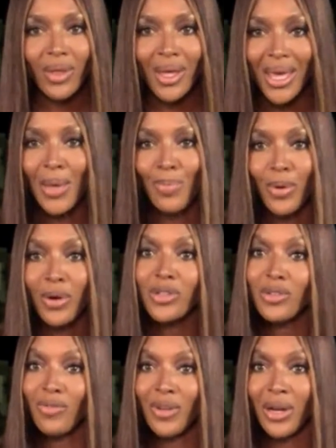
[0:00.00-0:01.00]
keep
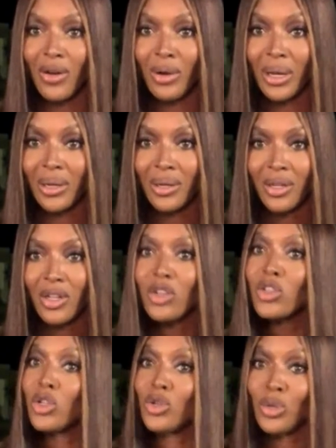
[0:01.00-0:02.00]
persevering
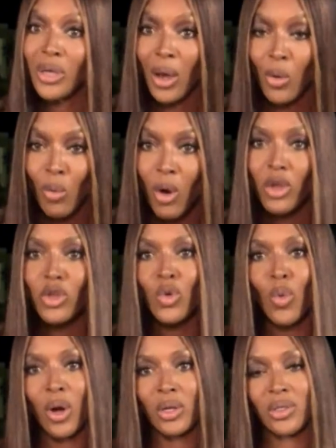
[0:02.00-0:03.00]
till you get what you
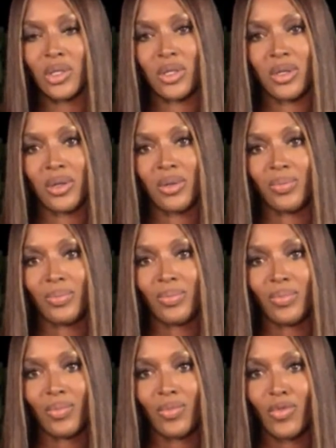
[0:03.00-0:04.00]
want.
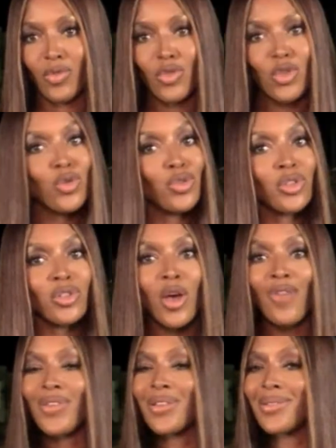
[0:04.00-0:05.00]
You
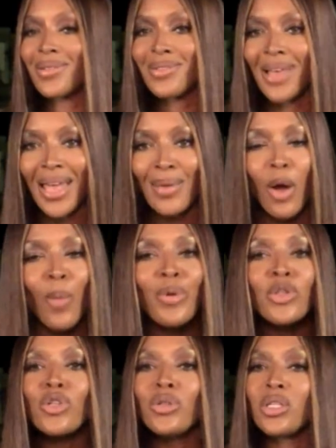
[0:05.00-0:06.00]
deserve the same
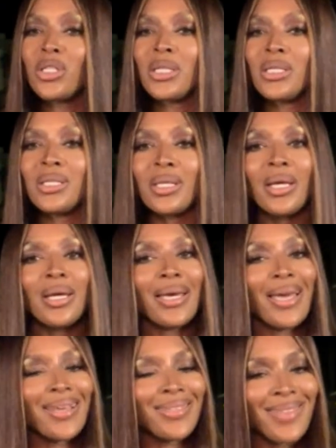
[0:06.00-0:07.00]
opportunities,
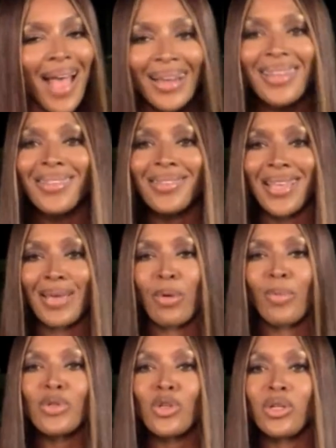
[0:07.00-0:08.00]
exactly the same
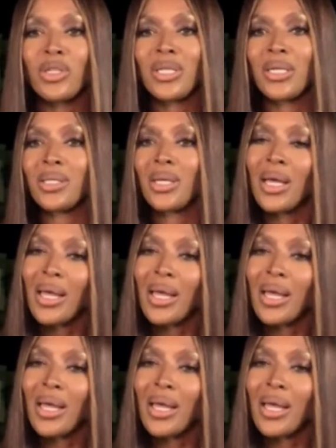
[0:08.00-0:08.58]
opportunities,